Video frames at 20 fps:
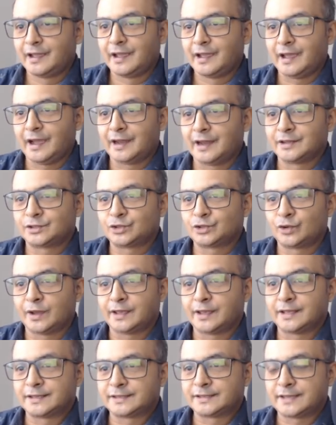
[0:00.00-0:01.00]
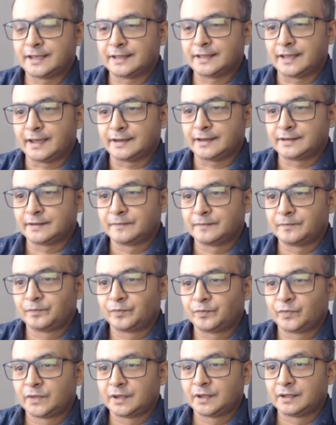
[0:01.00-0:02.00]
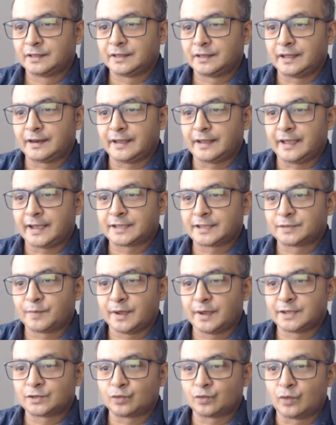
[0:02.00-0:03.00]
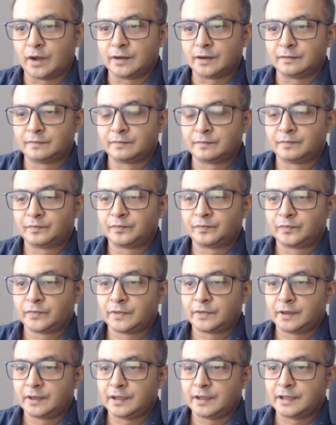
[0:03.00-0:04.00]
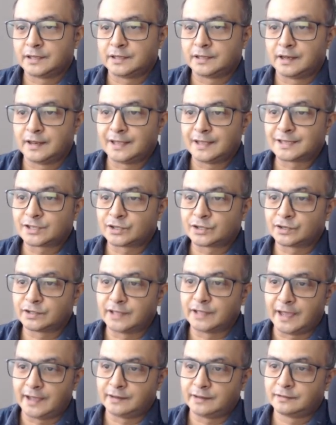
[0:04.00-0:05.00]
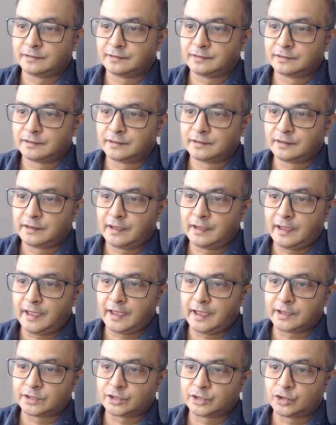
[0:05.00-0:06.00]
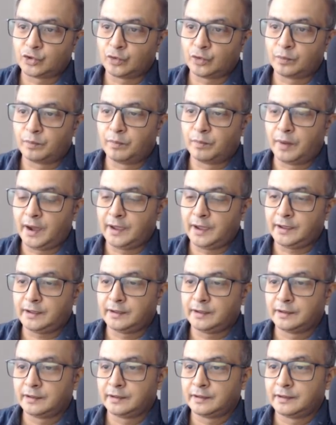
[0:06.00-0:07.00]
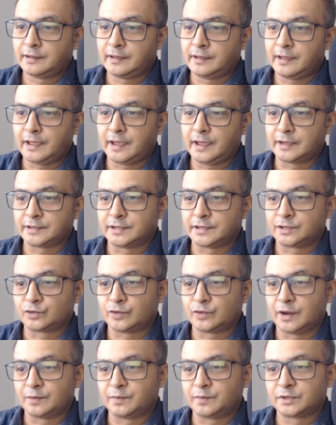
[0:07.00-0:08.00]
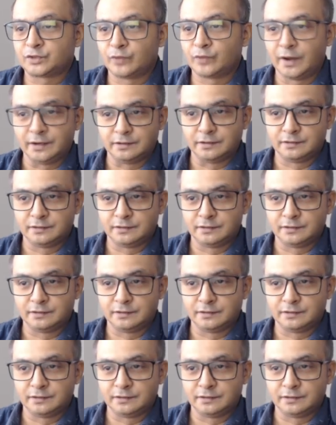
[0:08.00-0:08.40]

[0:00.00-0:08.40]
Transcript: And so I can say that x minus 1 is lesser than x cubed by x squared plus 1.